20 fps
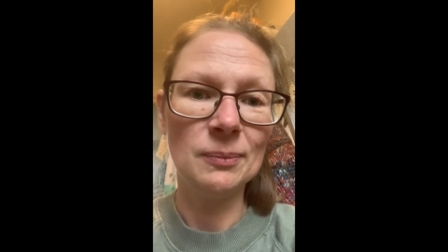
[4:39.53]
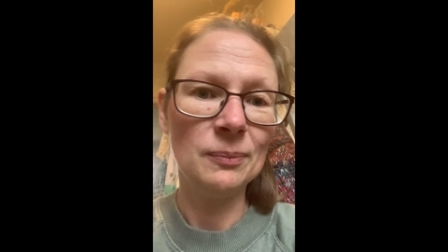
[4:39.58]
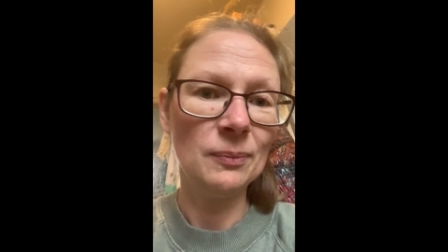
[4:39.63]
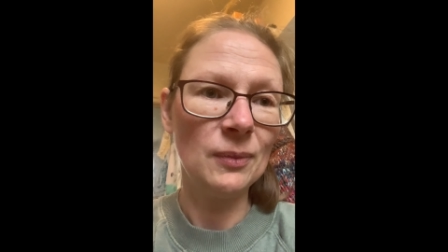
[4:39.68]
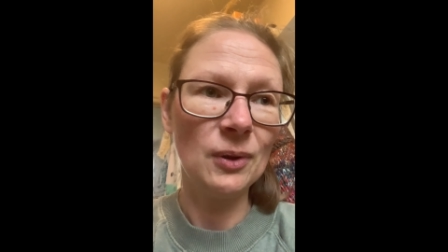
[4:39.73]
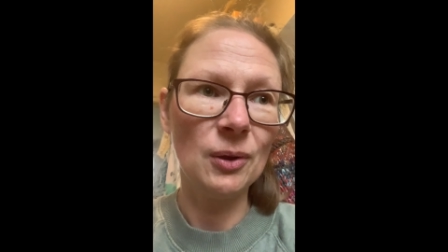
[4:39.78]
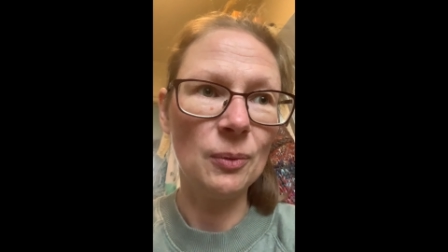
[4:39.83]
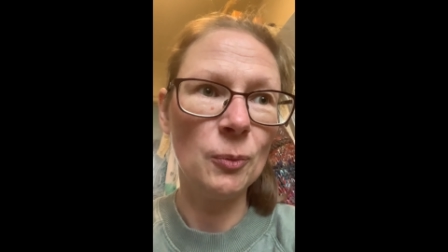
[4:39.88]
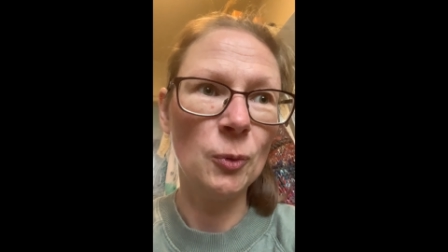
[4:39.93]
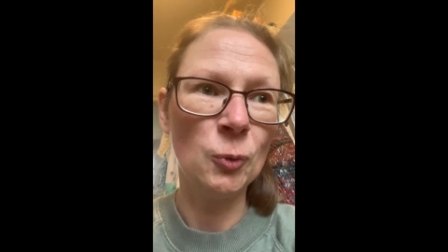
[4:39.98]

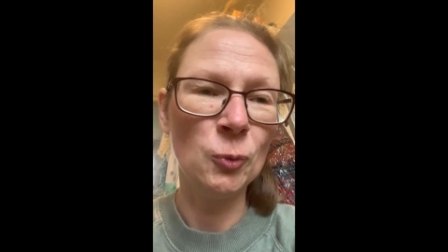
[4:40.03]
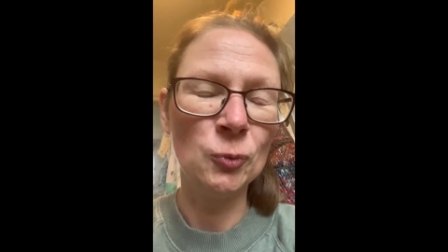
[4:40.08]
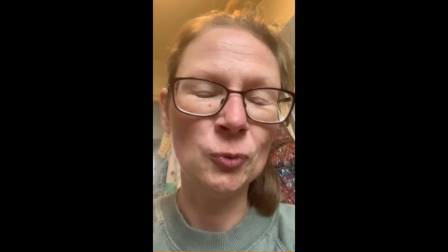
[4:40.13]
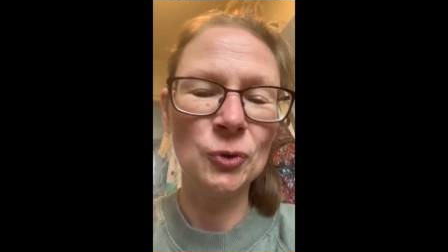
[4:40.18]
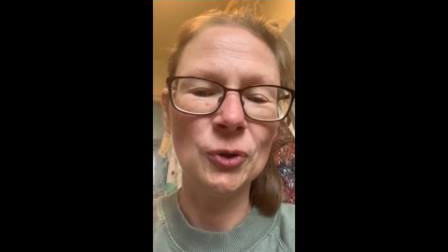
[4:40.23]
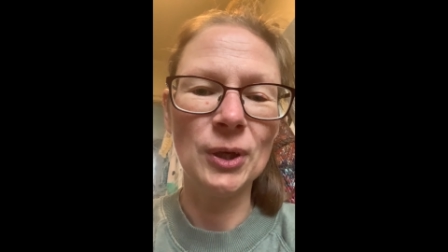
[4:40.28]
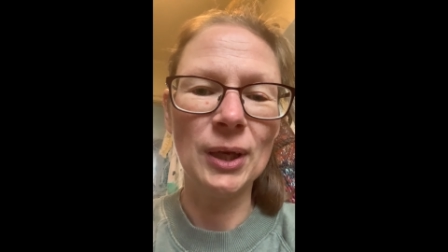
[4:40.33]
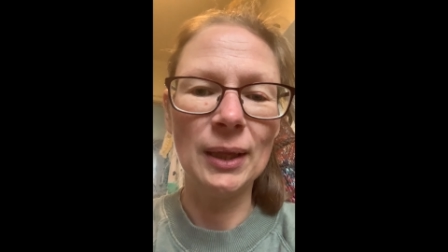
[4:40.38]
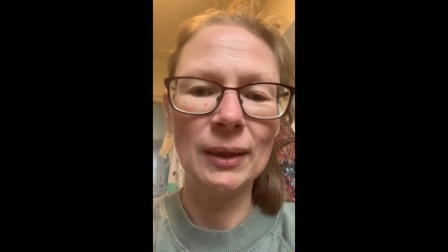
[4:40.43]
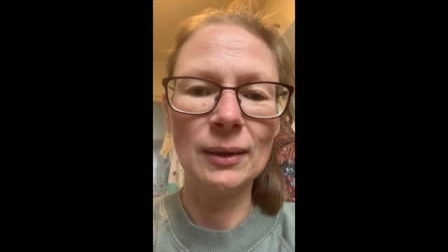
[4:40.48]
them all
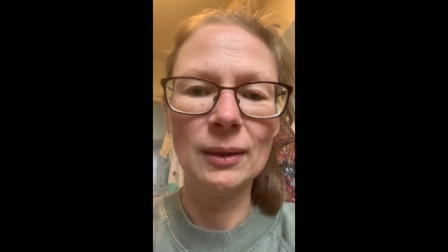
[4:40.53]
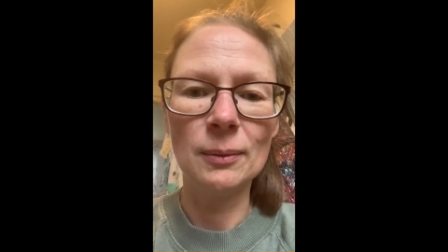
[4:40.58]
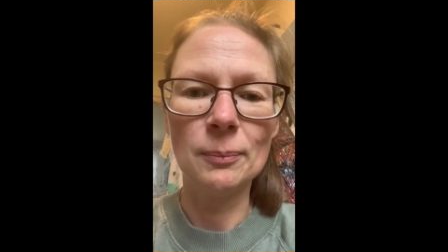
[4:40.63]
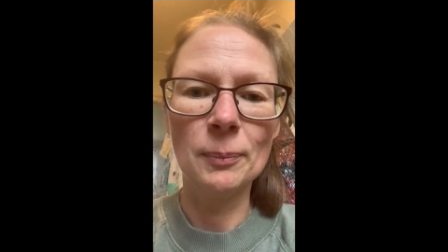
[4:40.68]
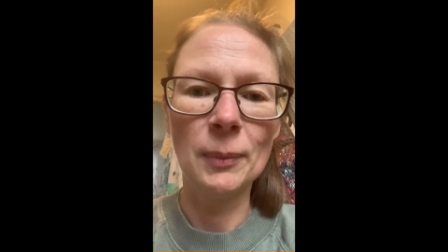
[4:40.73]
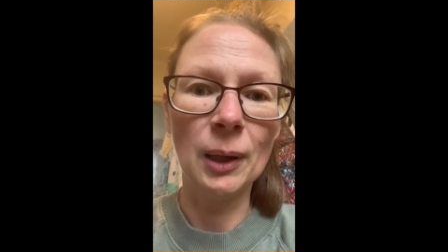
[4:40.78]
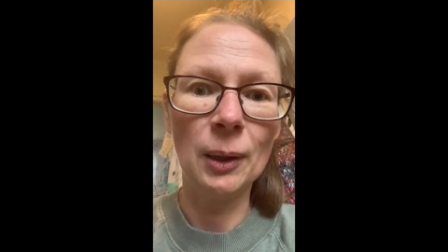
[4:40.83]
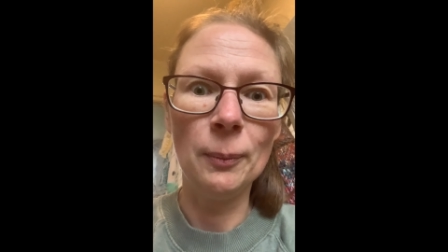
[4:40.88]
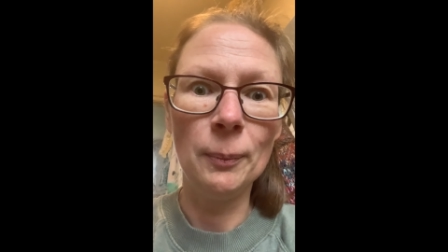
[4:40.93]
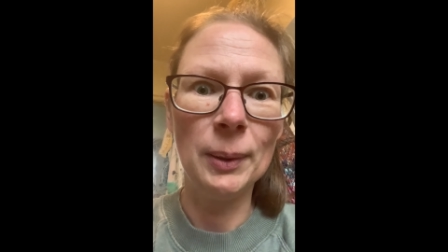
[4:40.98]
together. It
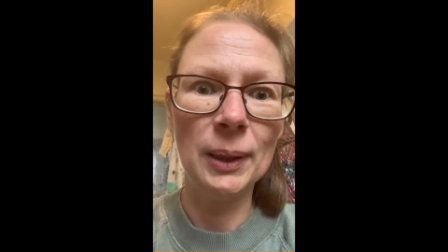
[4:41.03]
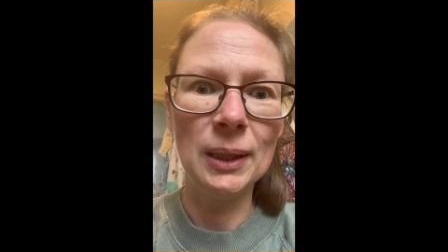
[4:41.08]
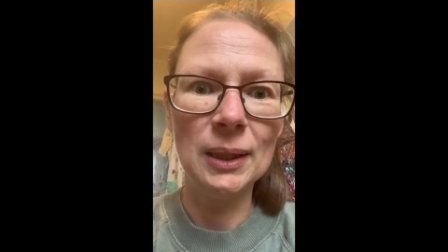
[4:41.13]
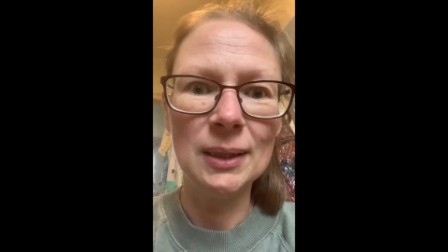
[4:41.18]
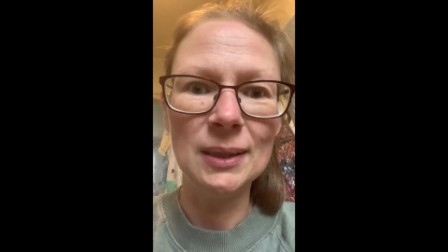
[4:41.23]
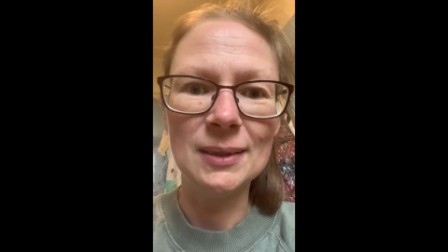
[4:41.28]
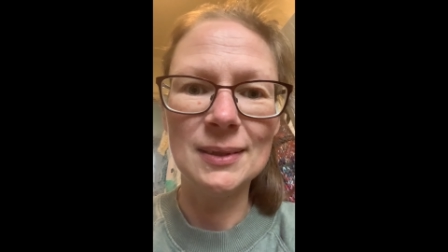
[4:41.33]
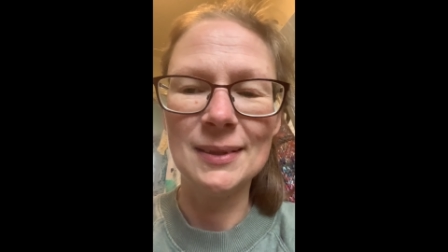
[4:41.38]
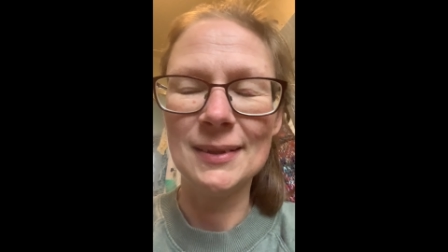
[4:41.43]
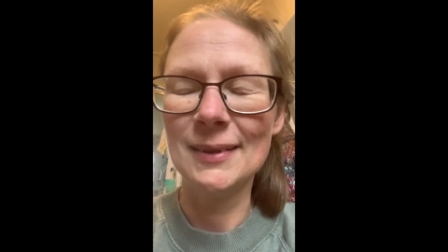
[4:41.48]
might be
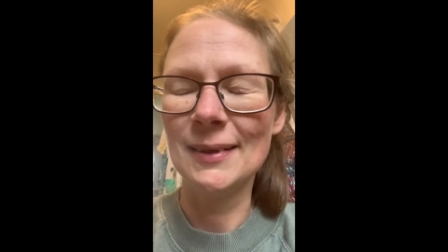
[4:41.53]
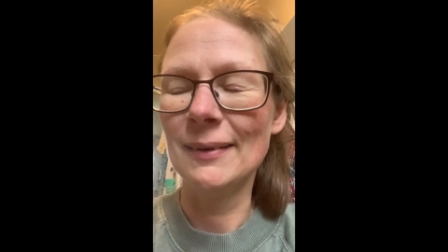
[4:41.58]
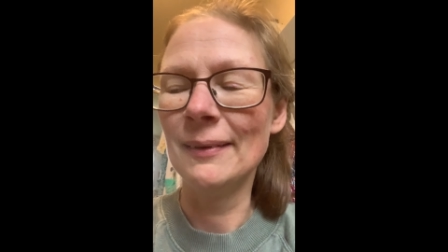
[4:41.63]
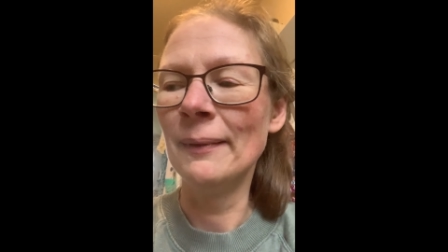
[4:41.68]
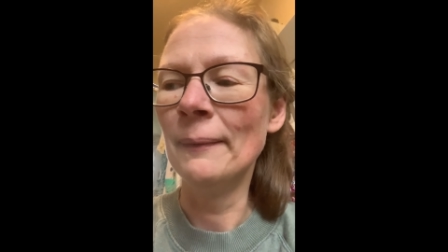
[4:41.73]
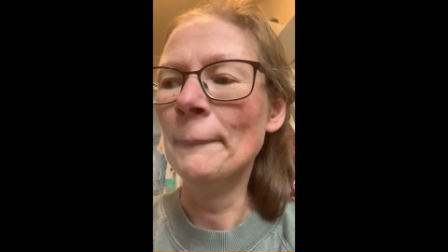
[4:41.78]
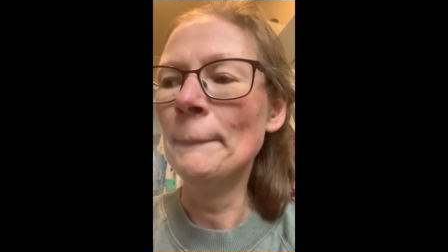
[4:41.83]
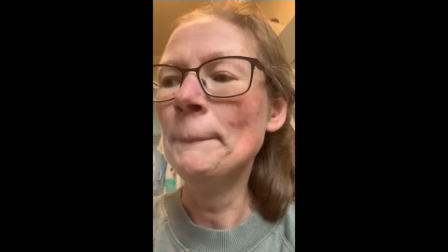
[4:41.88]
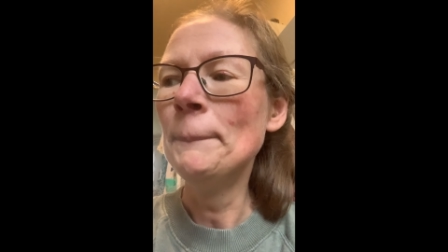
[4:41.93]
easier.